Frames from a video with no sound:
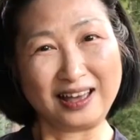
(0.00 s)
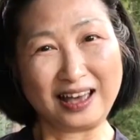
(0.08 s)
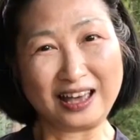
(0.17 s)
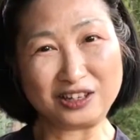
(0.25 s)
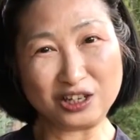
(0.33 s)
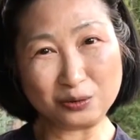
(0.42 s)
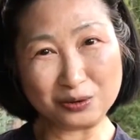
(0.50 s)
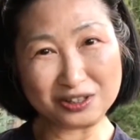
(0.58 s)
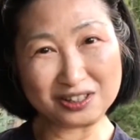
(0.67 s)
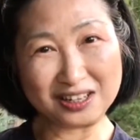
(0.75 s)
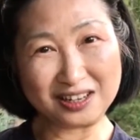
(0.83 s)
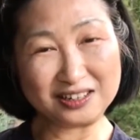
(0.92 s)
and you will
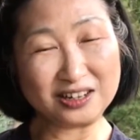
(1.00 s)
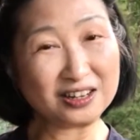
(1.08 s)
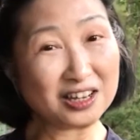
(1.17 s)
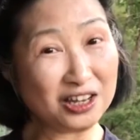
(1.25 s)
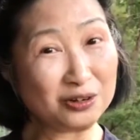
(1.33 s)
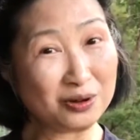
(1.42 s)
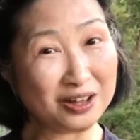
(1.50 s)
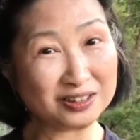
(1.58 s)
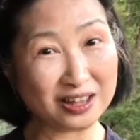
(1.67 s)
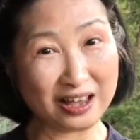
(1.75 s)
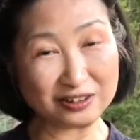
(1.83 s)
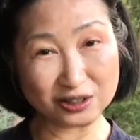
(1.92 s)
see the quinoa
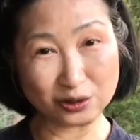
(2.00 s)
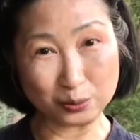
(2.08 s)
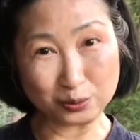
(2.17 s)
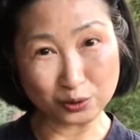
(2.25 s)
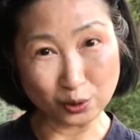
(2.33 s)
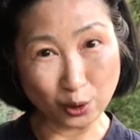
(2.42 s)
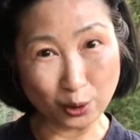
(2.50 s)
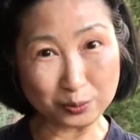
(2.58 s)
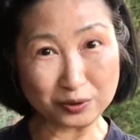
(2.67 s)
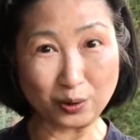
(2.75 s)
has absorbed